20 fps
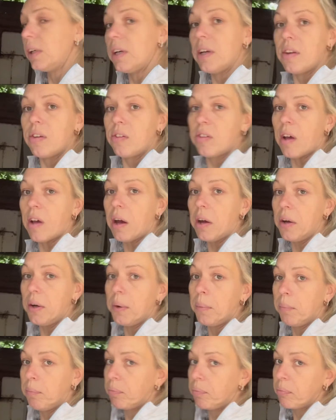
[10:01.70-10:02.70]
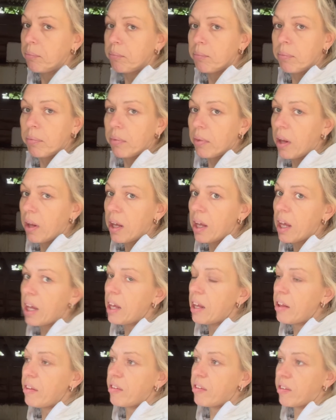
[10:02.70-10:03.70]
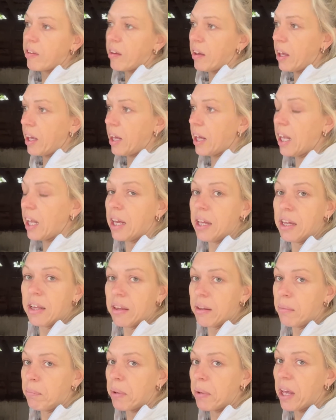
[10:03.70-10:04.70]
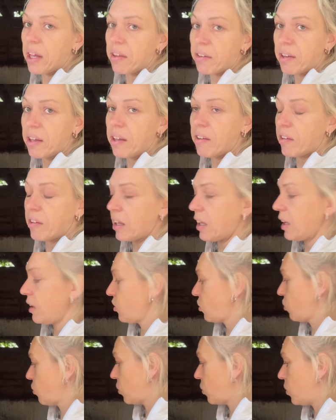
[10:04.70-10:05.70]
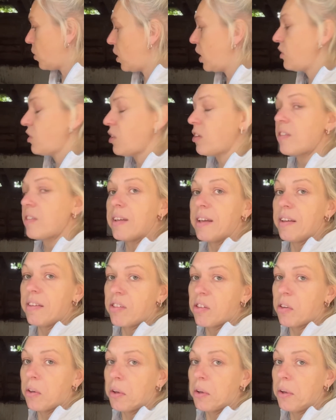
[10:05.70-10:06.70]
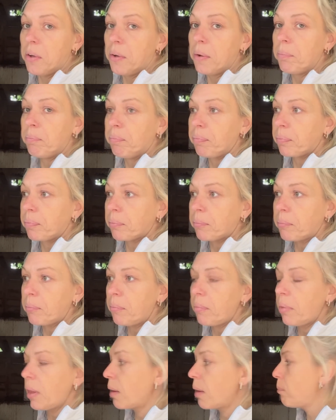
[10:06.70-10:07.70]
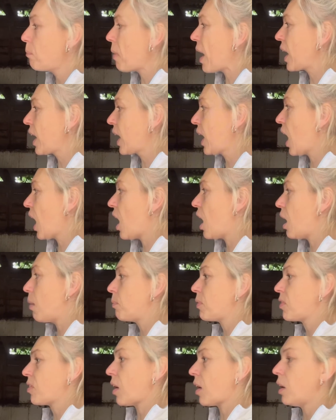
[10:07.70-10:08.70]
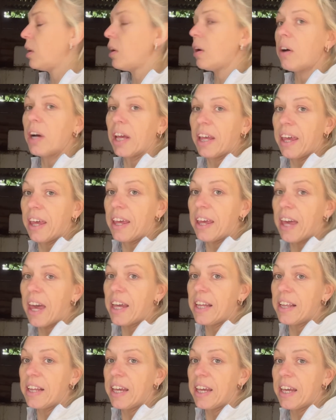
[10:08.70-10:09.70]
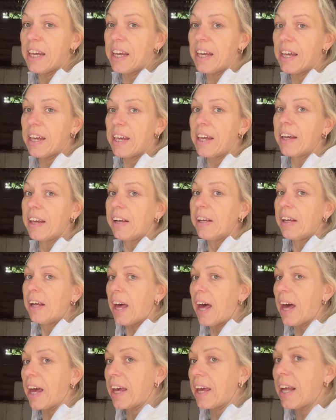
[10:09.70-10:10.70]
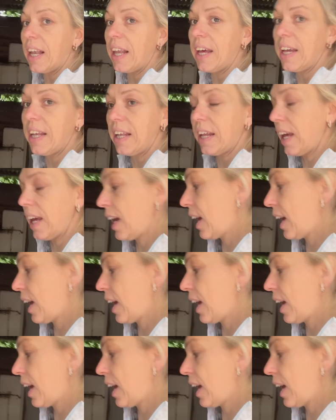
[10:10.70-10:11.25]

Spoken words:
So it is a clean bed, it is clean straw. I just need to bank it up so I can get in here and clean it.